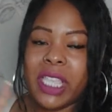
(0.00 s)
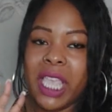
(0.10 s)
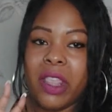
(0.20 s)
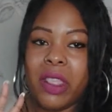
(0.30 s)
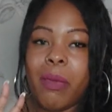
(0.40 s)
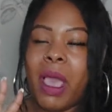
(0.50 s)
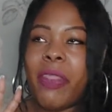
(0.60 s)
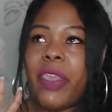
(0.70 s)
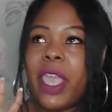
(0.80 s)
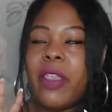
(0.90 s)
dating them,
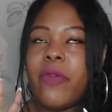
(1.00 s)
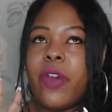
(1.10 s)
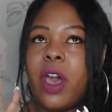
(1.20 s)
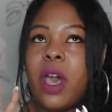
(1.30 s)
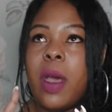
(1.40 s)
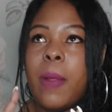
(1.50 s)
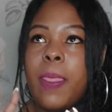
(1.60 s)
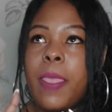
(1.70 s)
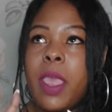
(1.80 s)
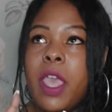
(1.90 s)
and they've
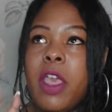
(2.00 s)
um